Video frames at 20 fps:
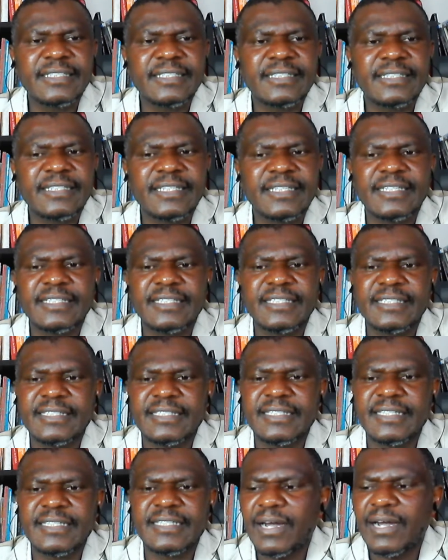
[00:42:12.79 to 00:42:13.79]
then
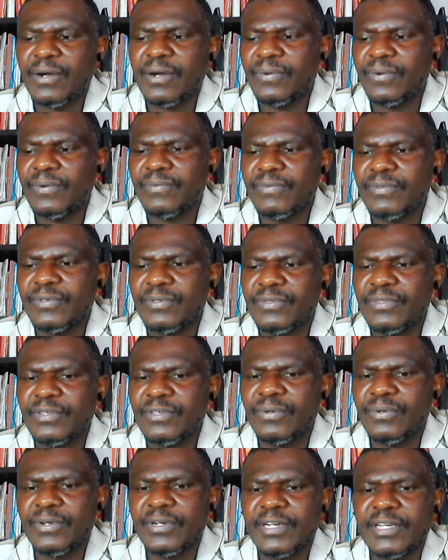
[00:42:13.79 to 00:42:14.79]
now the
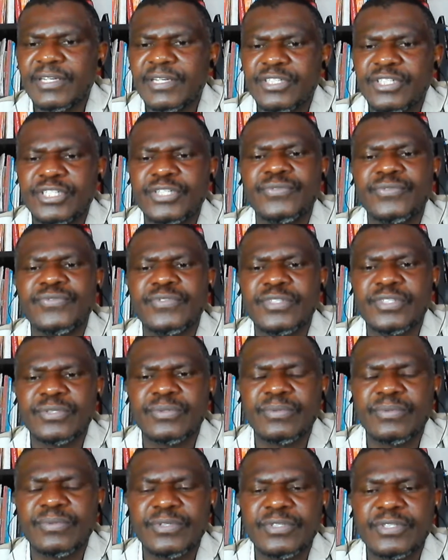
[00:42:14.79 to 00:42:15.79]
onus shifts to
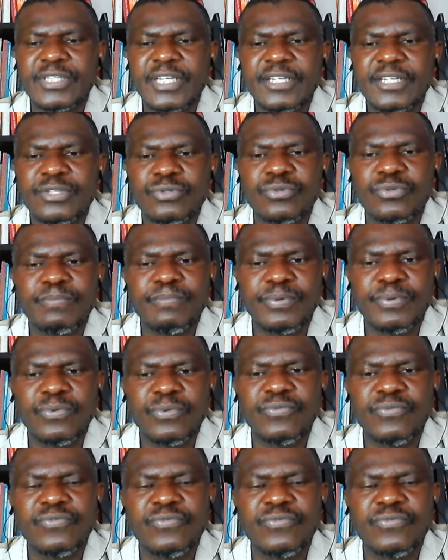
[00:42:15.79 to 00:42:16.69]
the state to prove